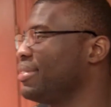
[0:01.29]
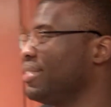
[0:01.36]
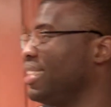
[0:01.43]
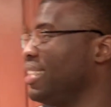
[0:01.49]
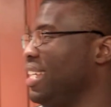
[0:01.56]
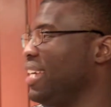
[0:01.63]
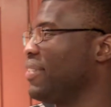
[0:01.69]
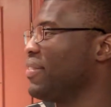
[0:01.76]

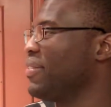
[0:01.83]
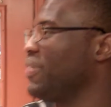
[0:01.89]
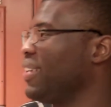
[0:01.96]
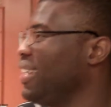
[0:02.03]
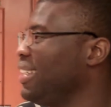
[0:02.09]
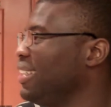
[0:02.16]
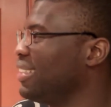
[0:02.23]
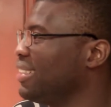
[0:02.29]
the day of the
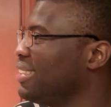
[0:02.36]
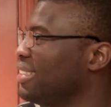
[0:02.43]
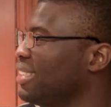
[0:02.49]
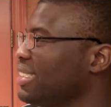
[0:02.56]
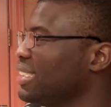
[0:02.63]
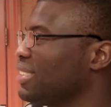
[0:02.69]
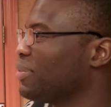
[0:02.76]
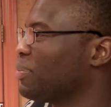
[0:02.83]
fight,
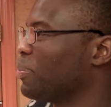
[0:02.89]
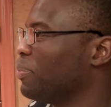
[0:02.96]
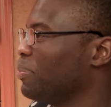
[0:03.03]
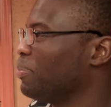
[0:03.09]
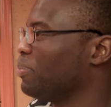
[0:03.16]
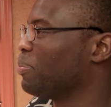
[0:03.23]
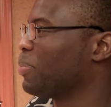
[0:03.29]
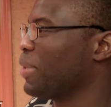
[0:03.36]
I just
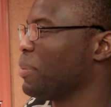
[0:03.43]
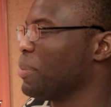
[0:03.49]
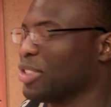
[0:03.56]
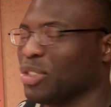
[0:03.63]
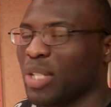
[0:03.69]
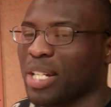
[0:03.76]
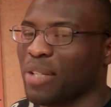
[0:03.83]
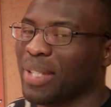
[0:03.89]
pretty
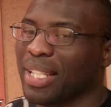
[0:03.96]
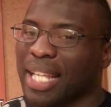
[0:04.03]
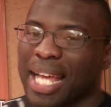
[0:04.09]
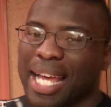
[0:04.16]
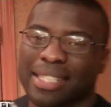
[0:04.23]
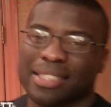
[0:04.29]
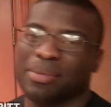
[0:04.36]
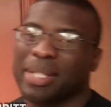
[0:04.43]
much try to
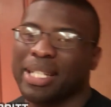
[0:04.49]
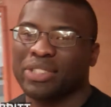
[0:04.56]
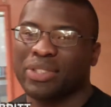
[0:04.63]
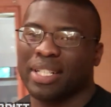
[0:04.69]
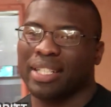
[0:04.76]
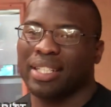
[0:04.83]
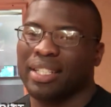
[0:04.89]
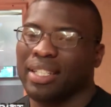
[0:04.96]
relax, man.
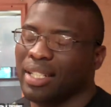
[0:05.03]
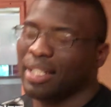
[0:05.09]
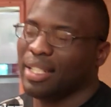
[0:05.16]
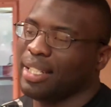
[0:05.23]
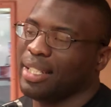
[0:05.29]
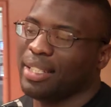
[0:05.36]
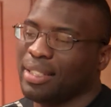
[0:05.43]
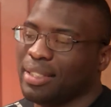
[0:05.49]
Try to
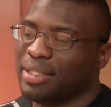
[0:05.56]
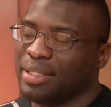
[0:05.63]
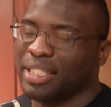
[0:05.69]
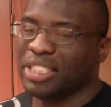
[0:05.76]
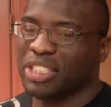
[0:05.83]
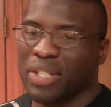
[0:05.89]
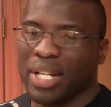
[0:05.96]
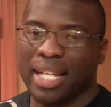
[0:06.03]

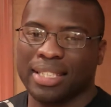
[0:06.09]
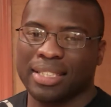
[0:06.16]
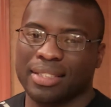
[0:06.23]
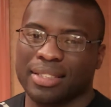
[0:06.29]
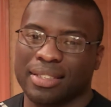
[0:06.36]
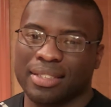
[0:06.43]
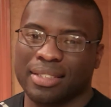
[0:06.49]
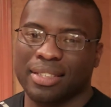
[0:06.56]

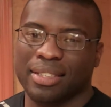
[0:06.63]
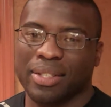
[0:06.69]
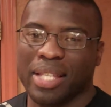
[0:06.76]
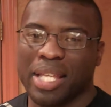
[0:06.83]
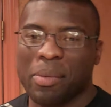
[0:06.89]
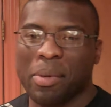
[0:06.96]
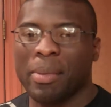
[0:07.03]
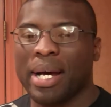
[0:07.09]
distractions, you know,
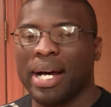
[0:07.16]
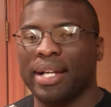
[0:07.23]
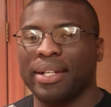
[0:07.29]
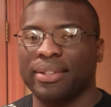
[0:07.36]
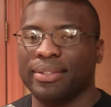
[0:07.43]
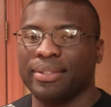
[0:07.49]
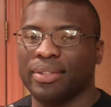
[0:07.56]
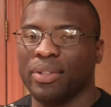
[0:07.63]
keep my
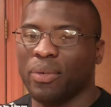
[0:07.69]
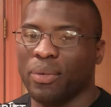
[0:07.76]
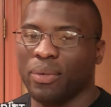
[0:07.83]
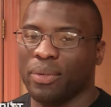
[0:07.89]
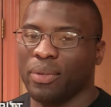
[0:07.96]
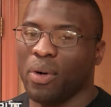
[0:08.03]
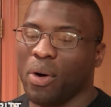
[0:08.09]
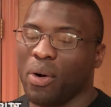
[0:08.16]
mind
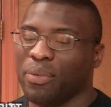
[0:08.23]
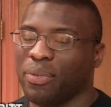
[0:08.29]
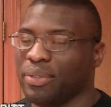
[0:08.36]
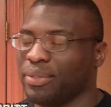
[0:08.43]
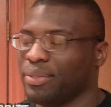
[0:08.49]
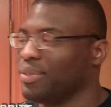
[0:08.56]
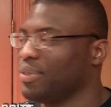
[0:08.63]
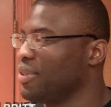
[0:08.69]
off
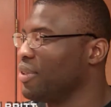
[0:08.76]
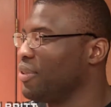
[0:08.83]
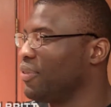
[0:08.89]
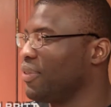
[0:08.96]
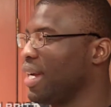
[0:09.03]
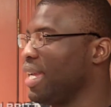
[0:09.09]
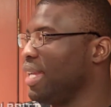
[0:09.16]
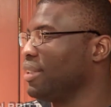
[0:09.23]
of the
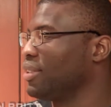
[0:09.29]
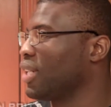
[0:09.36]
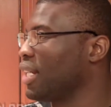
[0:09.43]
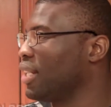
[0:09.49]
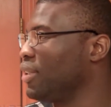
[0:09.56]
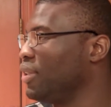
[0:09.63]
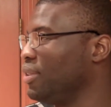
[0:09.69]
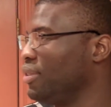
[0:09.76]
fight.
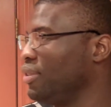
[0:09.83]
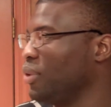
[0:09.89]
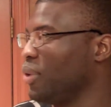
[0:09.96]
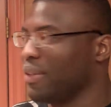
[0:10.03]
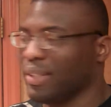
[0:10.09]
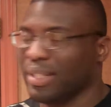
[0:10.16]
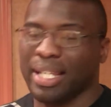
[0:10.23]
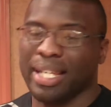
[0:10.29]
Try to
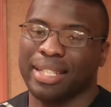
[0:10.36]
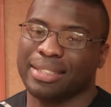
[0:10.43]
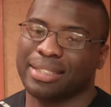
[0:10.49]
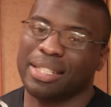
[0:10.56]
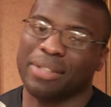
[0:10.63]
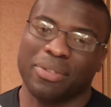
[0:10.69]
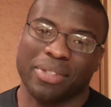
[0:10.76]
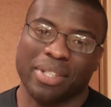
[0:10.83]
do everything
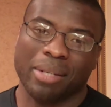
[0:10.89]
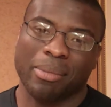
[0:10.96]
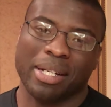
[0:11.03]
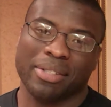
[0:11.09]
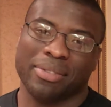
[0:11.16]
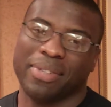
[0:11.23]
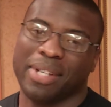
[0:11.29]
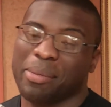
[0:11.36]
except for think
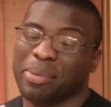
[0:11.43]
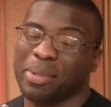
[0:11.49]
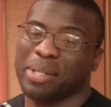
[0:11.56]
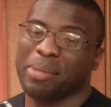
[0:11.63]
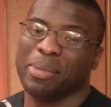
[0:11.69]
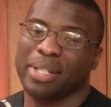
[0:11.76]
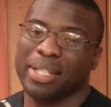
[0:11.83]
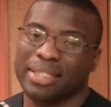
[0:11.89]
about the fight,
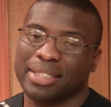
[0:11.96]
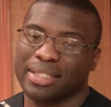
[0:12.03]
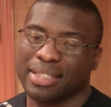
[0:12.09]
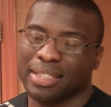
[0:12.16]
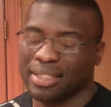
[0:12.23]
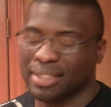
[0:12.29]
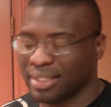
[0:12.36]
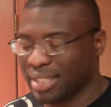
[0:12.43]
pretty much,
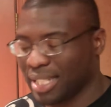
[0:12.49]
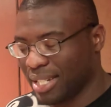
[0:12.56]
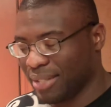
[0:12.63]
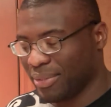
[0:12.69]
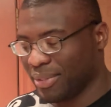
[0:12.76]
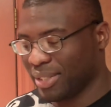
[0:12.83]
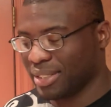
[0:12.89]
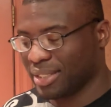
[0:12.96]
until it's
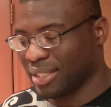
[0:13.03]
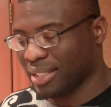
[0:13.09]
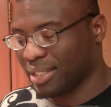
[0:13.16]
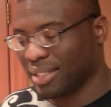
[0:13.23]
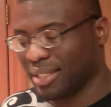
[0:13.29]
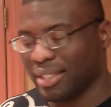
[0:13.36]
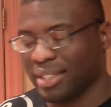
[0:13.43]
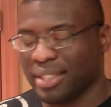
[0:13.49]
time for us
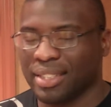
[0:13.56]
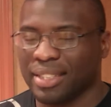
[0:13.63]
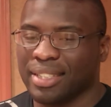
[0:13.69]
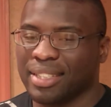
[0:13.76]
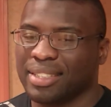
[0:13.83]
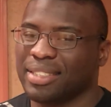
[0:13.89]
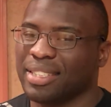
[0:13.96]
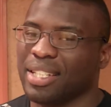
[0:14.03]

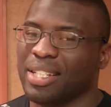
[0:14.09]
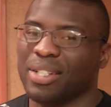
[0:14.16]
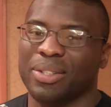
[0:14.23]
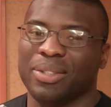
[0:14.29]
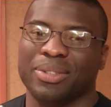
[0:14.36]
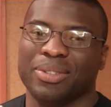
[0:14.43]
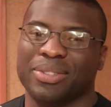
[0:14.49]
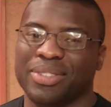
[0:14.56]
to
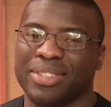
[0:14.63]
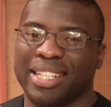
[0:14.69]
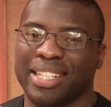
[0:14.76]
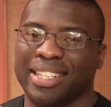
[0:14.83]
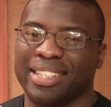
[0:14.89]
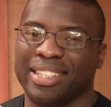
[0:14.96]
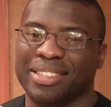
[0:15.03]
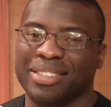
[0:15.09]
go
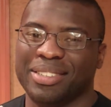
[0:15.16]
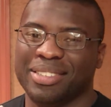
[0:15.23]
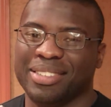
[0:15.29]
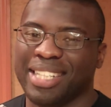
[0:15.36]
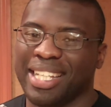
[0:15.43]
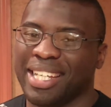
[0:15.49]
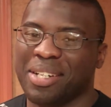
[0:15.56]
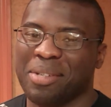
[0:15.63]
and
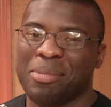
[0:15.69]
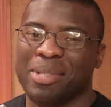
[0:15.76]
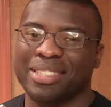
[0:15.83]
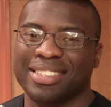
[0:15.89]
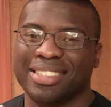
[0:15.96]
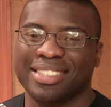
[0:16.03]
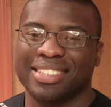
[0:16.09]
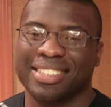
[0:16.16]
take care of
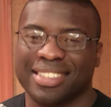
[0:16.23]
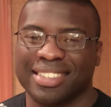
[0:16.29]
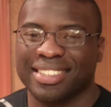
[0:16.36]
business.